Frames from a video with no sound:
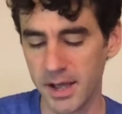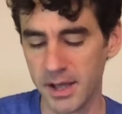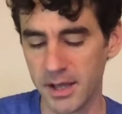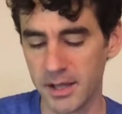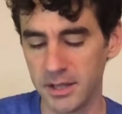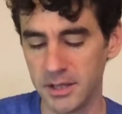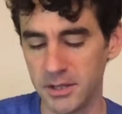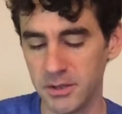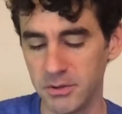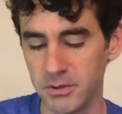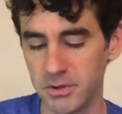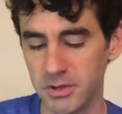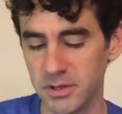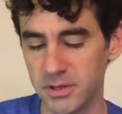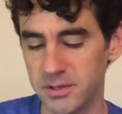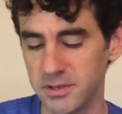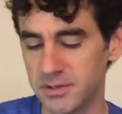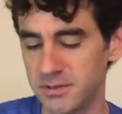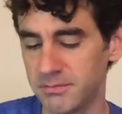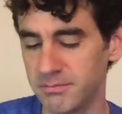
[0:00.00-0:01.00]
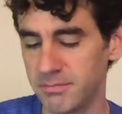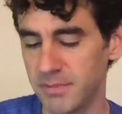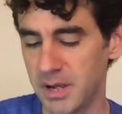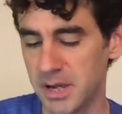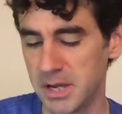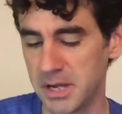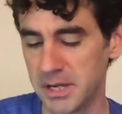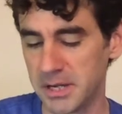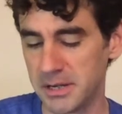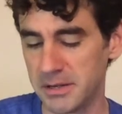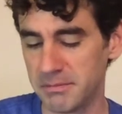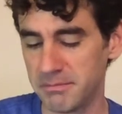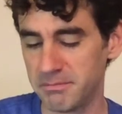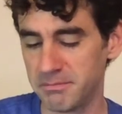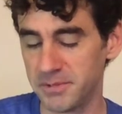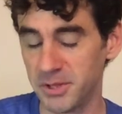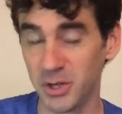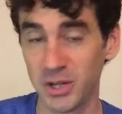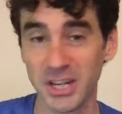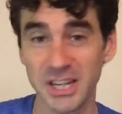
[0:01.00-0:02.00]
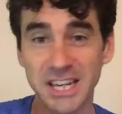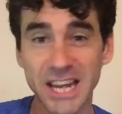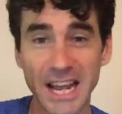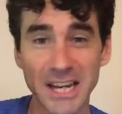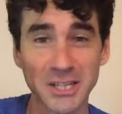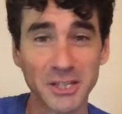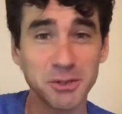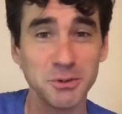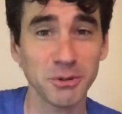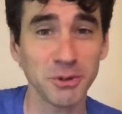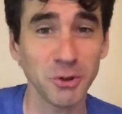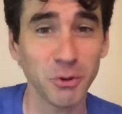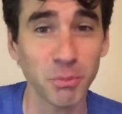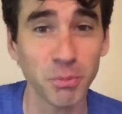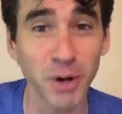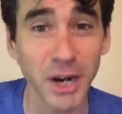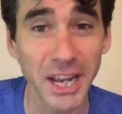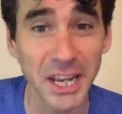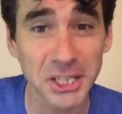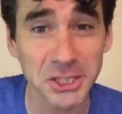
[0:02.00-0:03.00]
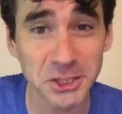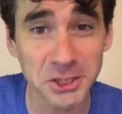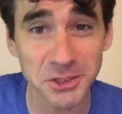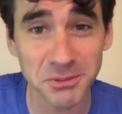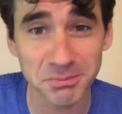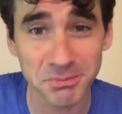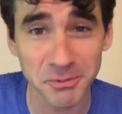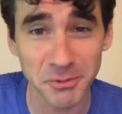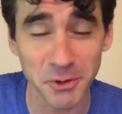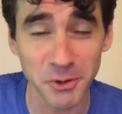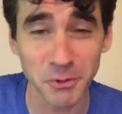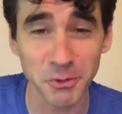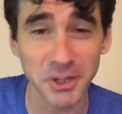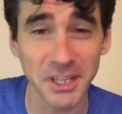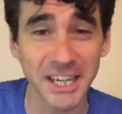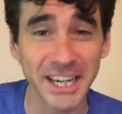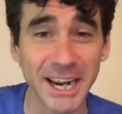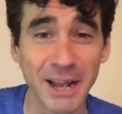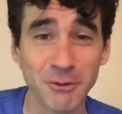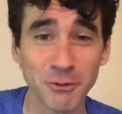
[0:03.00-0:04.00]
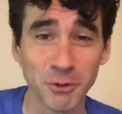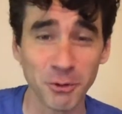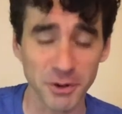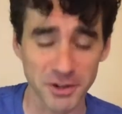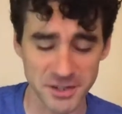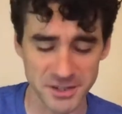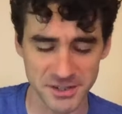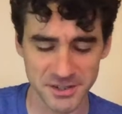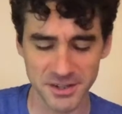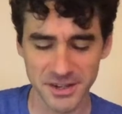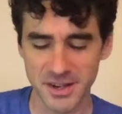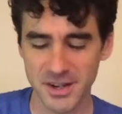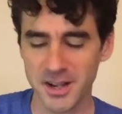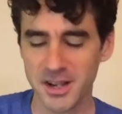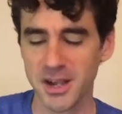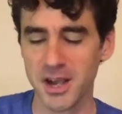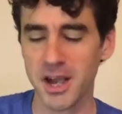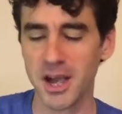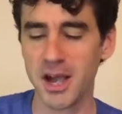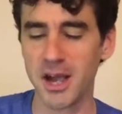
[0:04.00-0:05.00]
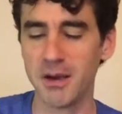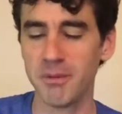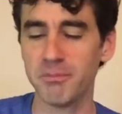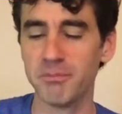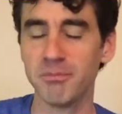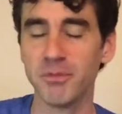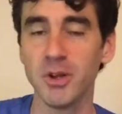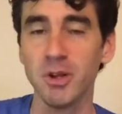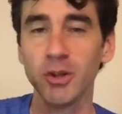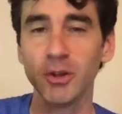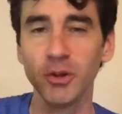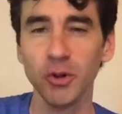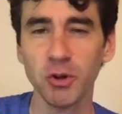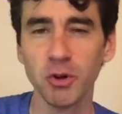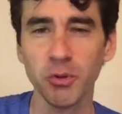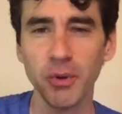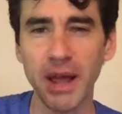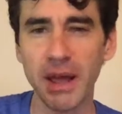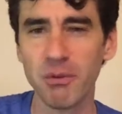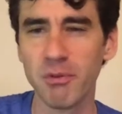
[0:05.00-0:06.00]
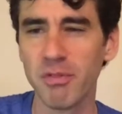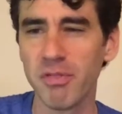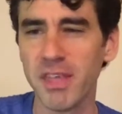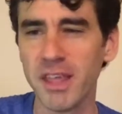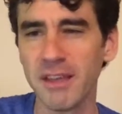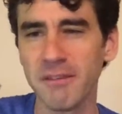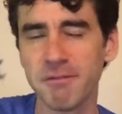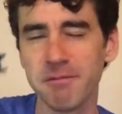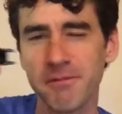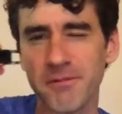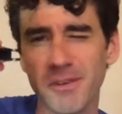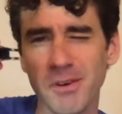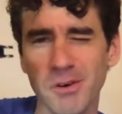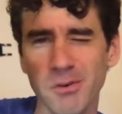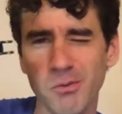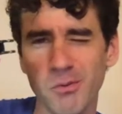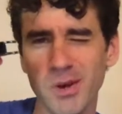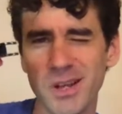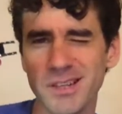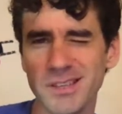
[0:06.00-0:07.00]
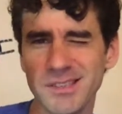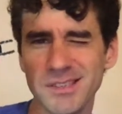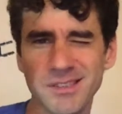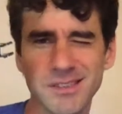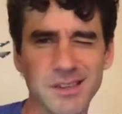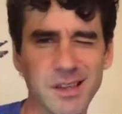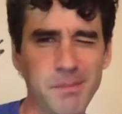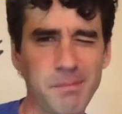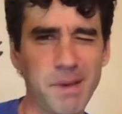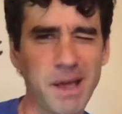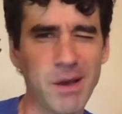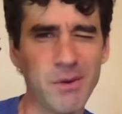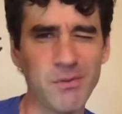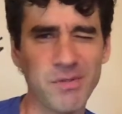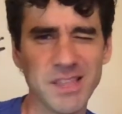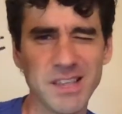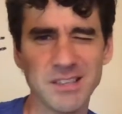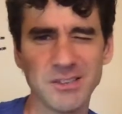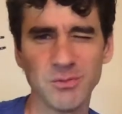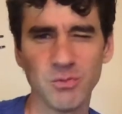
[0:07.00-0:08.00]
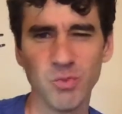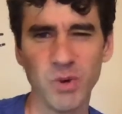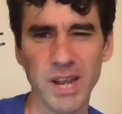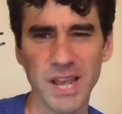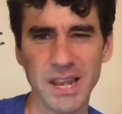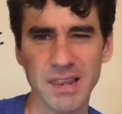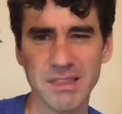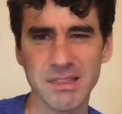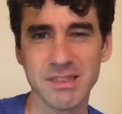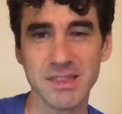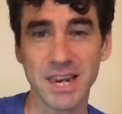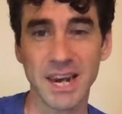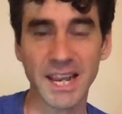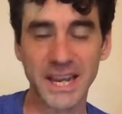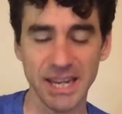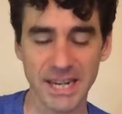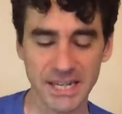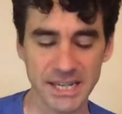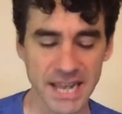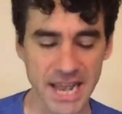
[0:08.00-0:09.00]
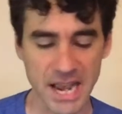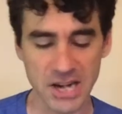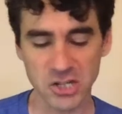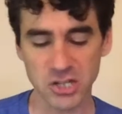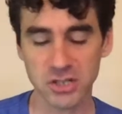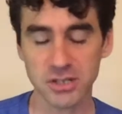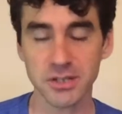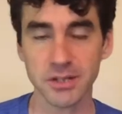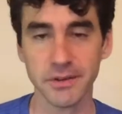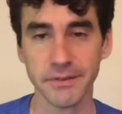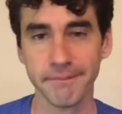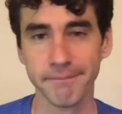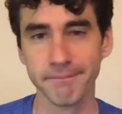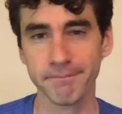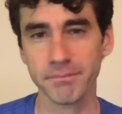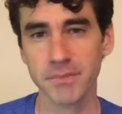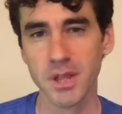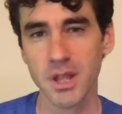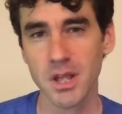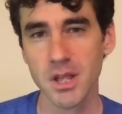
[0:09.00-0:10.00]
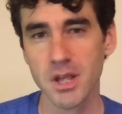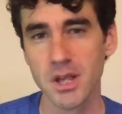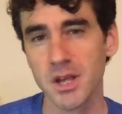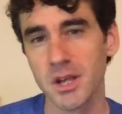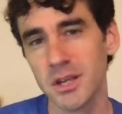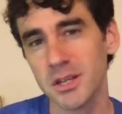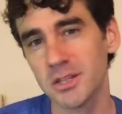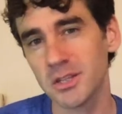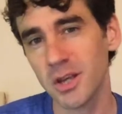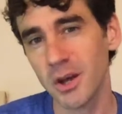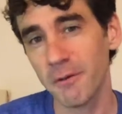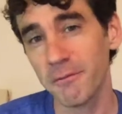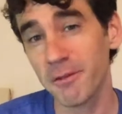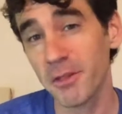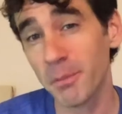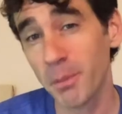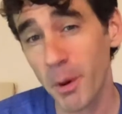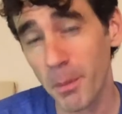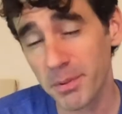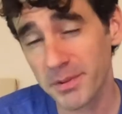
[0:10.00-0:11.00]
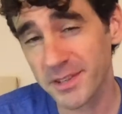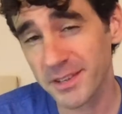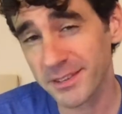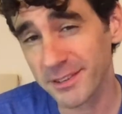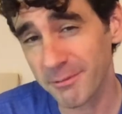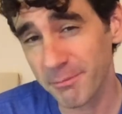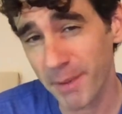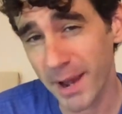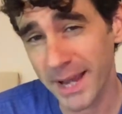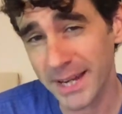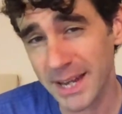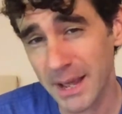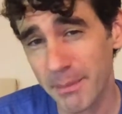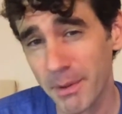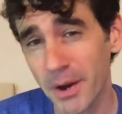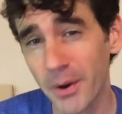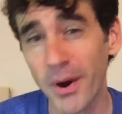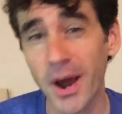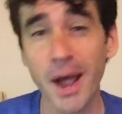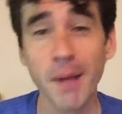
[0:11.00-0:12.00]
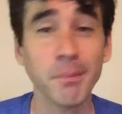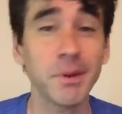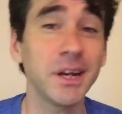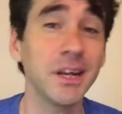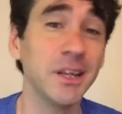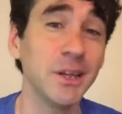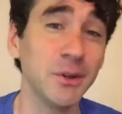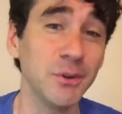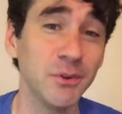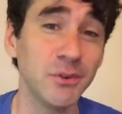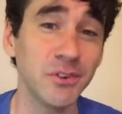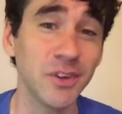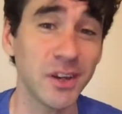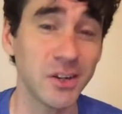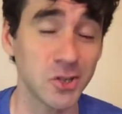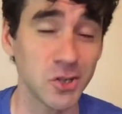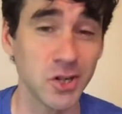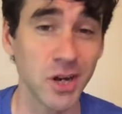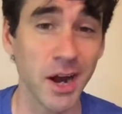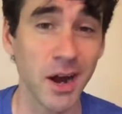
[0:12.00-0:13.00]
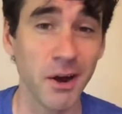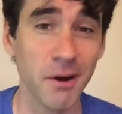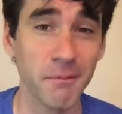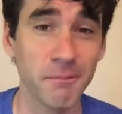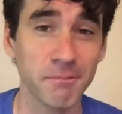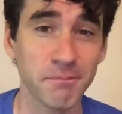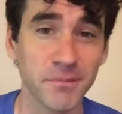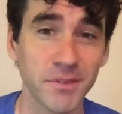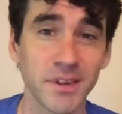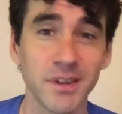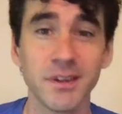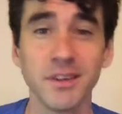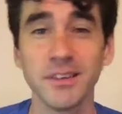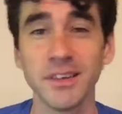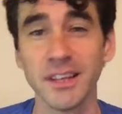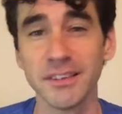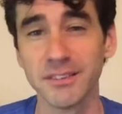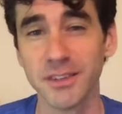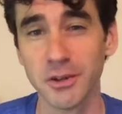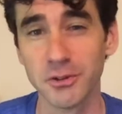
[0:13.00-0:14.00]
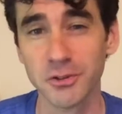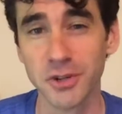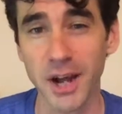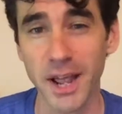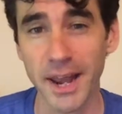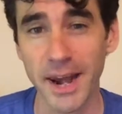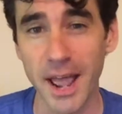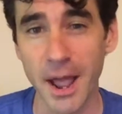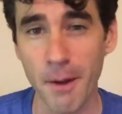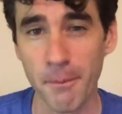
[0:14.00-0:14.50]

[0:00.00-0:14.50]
You could attach it to a little branch if you're doing it outdoors. Look around and think of what's about this width that I could attach it to. So for the purposes of my demo, I'm going to use a chair. Let's go try it out.